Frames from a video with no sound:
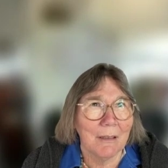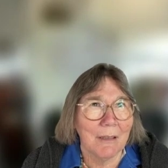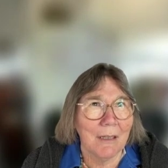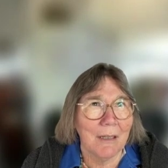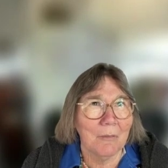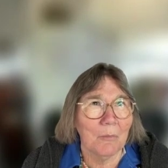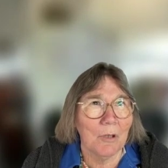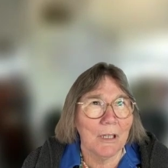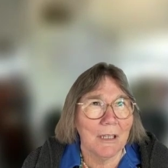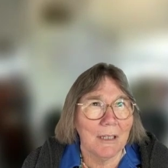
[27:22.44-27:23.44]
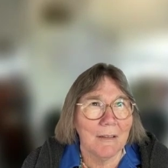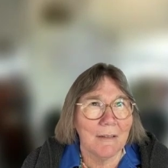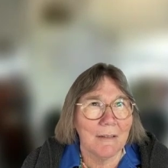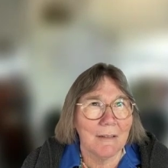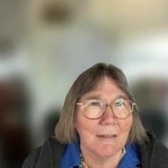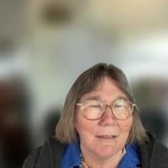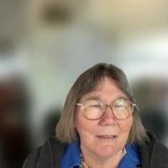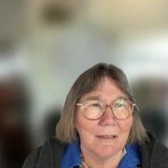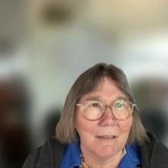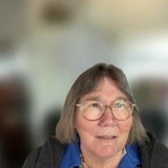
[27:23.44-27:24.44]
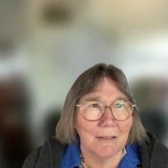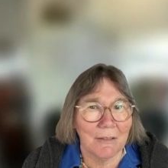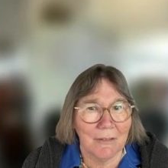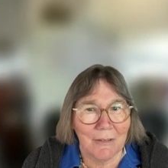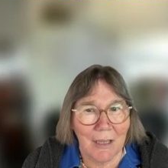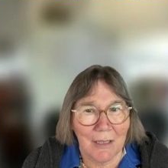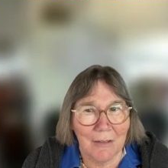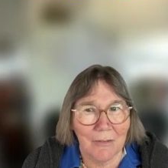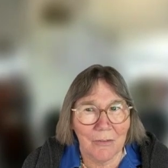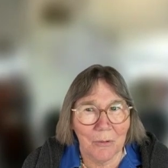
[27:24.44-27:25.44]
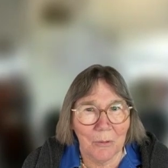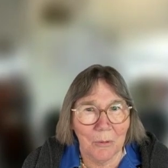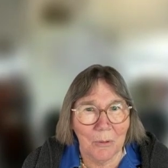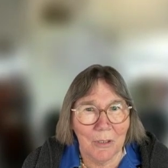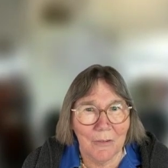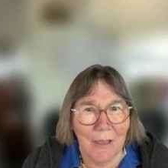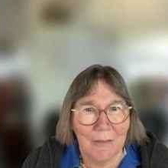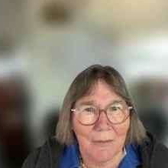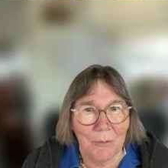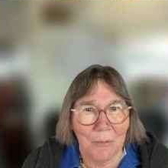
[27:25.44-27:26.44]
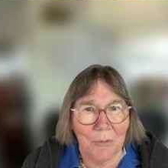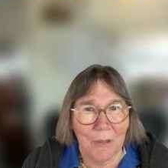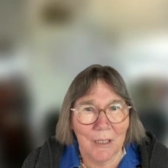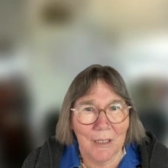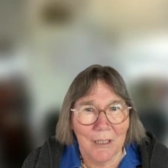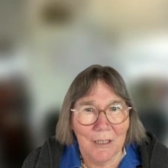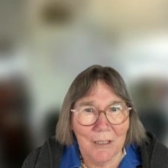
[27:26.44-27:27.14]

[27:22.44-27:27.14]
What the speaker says: you know, wanting kids to stay at school and that sort of thing,